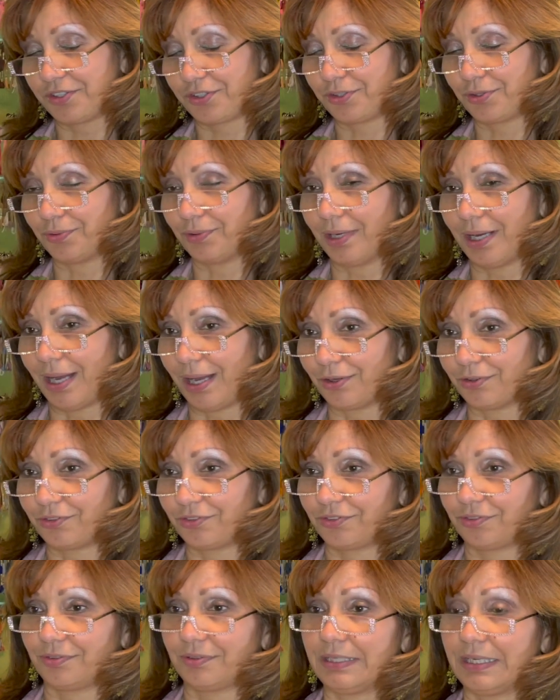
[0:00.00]
to a
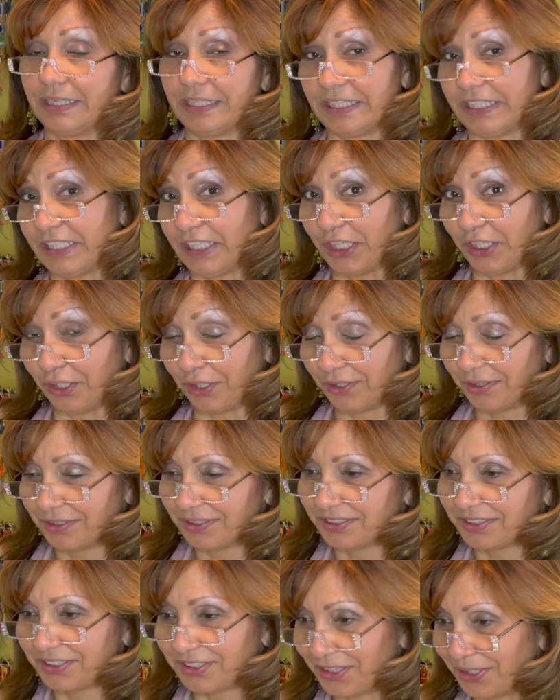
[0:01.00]
house in a year.
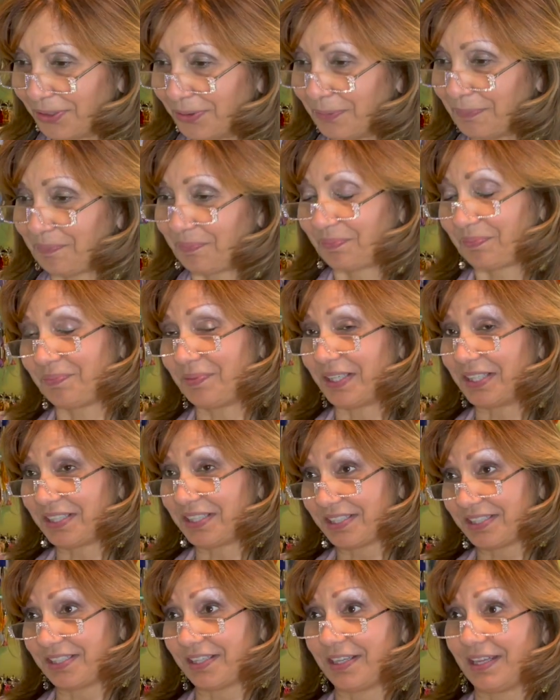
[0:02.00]
So
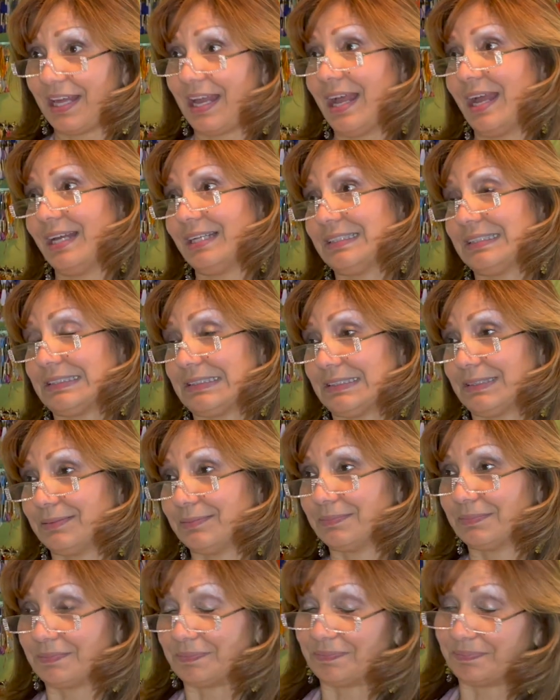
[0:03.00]
because of that,
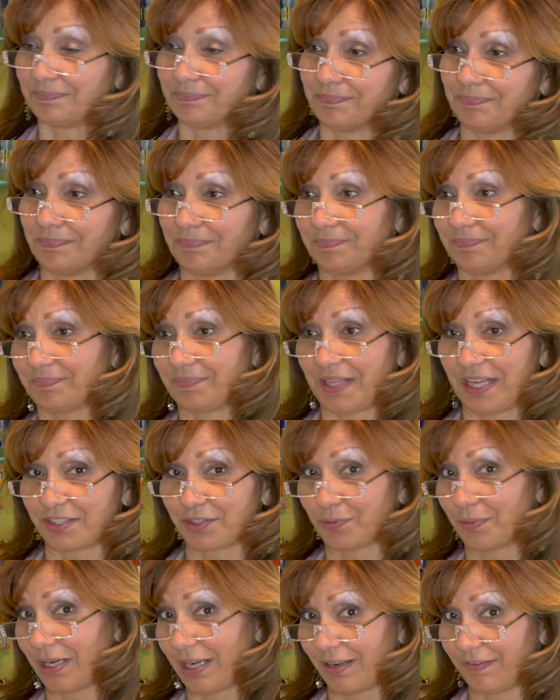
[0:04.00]
that's
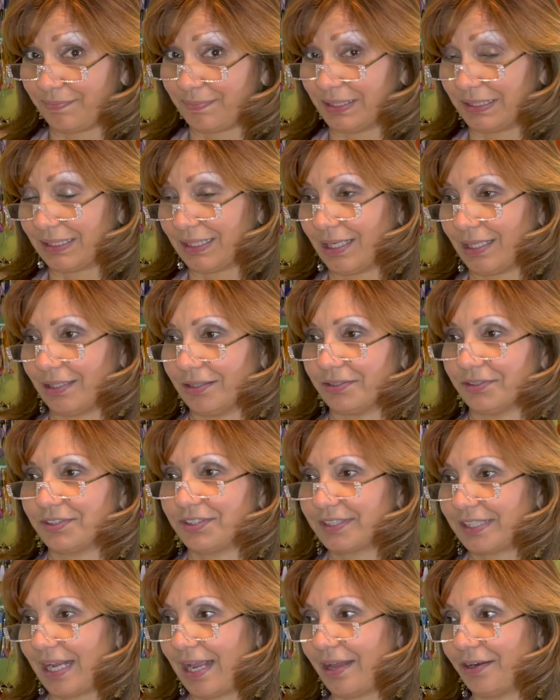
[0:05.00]
why I've been kind of a little
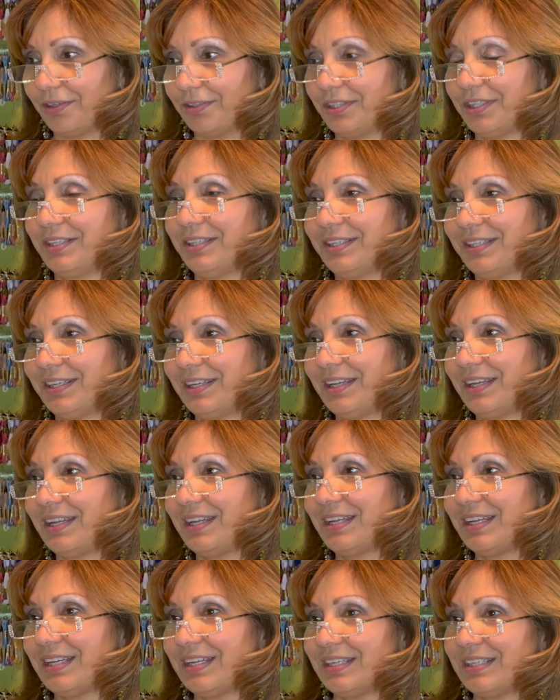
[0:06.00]
scattered.
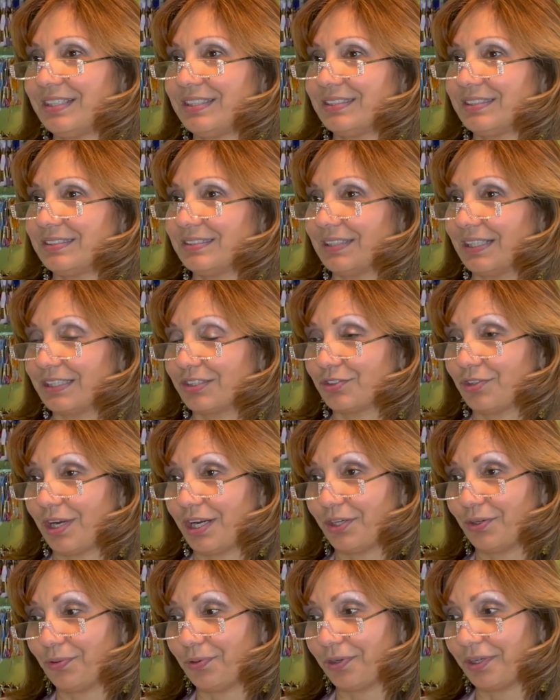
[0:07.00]
It's like trying
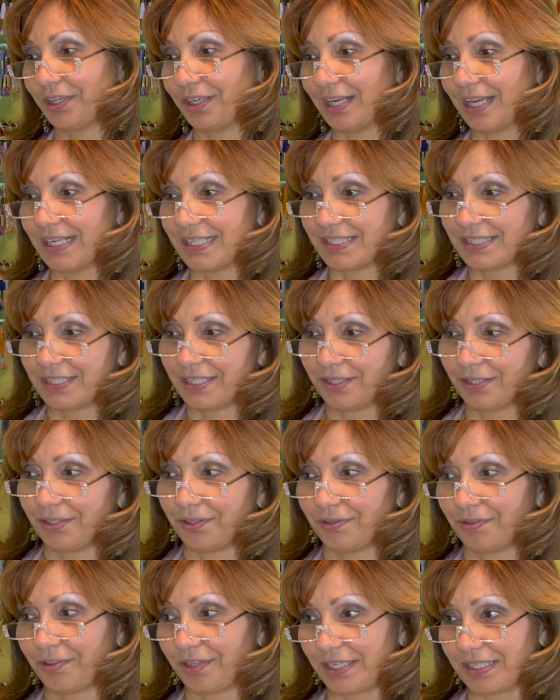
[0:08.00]
to organize
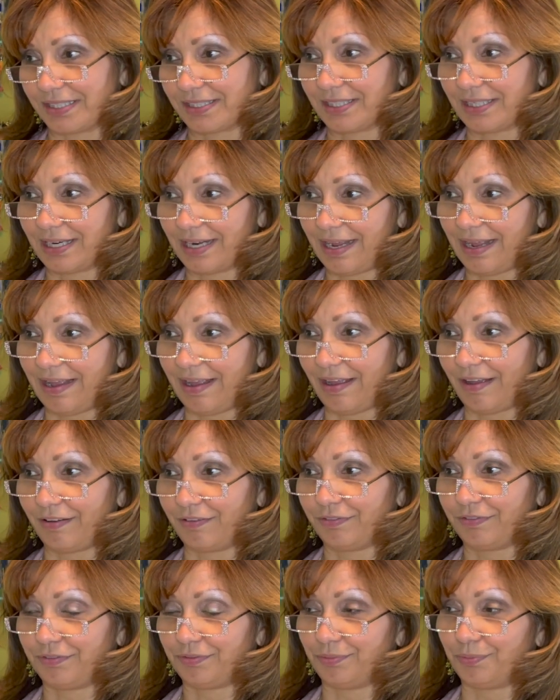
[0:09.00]
here, things that I
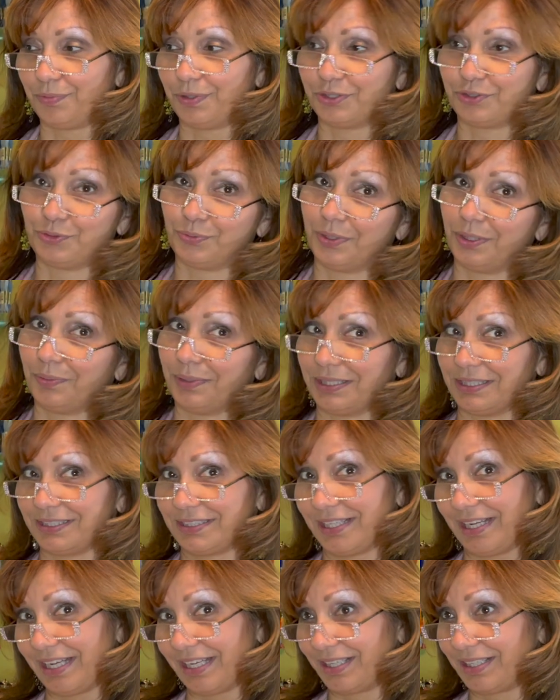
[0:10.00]
have, what do I want to
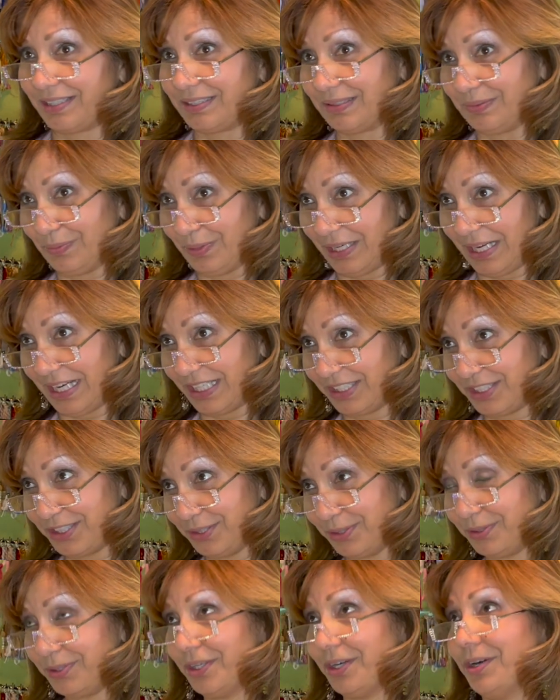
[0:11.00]
take when I
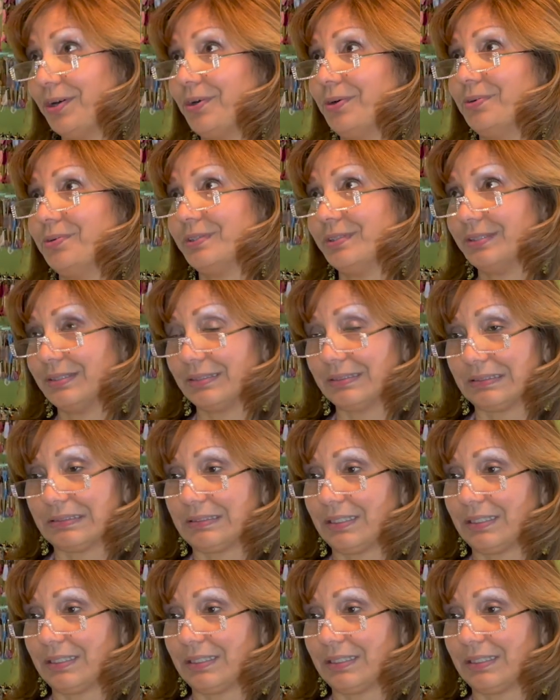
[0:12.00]
do go, and